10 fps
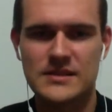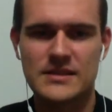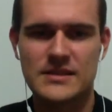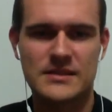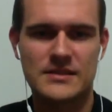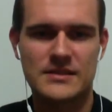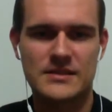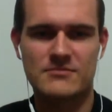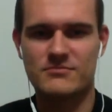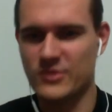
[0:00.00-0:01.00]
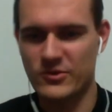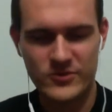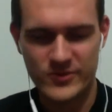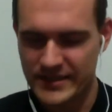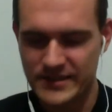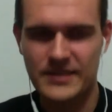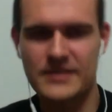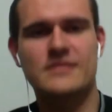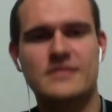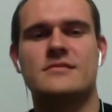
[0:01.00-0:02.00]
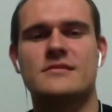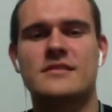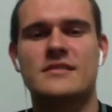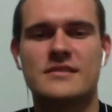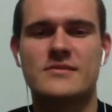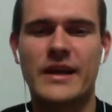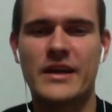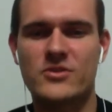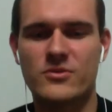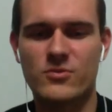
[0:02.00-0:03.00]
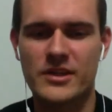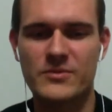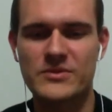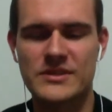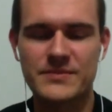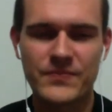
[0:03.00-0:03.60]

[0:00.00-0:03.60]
Both great guys. Really enjoy working with them.